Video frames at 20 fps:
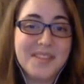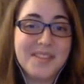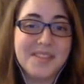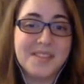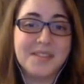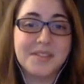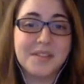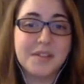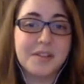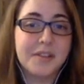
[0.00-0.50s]

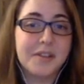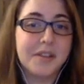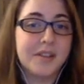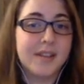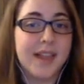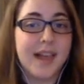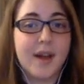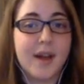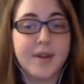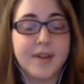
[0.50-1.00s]
This could
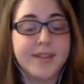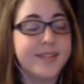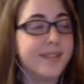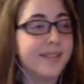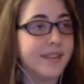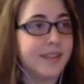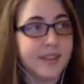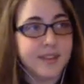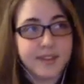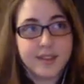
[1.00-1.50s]
allow us
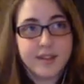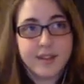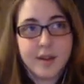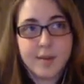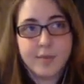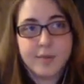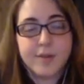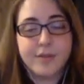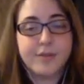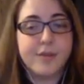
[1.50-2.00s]
to get the
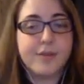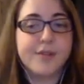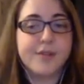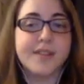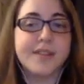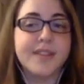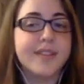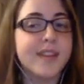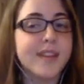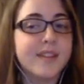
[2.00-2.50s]
number of
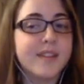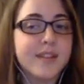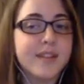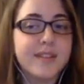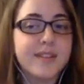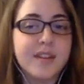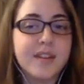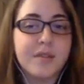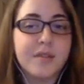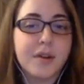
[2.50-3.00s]

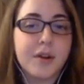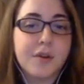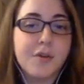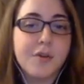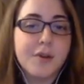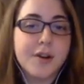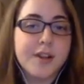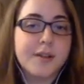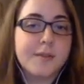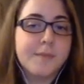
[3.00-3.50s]
vocalizations in a
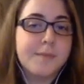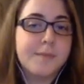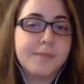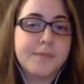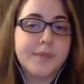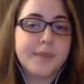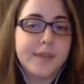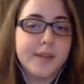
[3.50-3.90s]
recording,